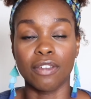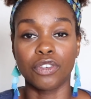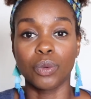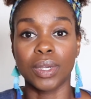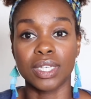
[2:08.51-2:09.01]

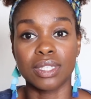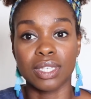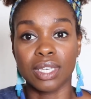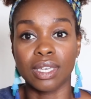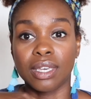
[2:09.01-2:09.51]
If you want to
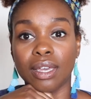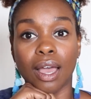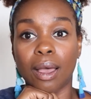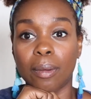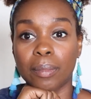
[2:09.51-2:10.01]
see
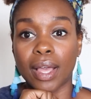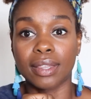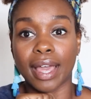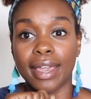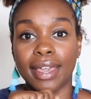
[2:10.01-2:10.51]

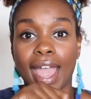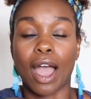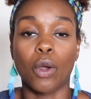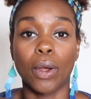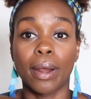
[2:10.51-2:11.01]
like
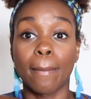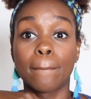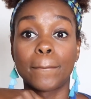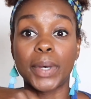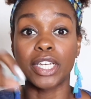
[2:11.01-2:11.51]

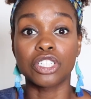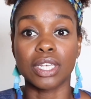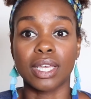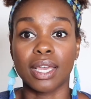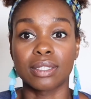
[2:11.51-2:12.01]
our
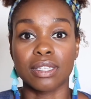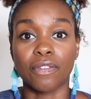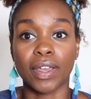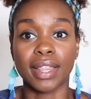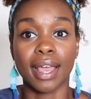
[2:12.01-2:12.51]
budget and
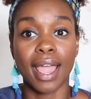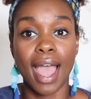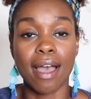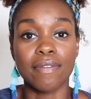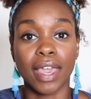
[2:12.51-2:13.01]
stuff like that, I
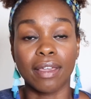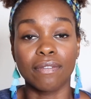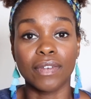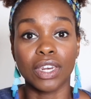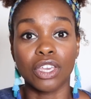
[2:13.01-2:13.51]
have
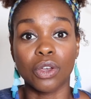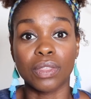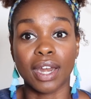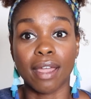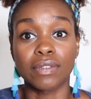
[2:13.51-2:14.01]
a video
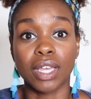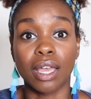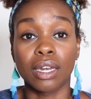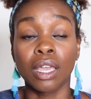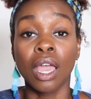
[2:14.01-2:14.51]
that I've
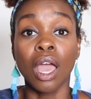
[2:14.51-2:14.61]
done.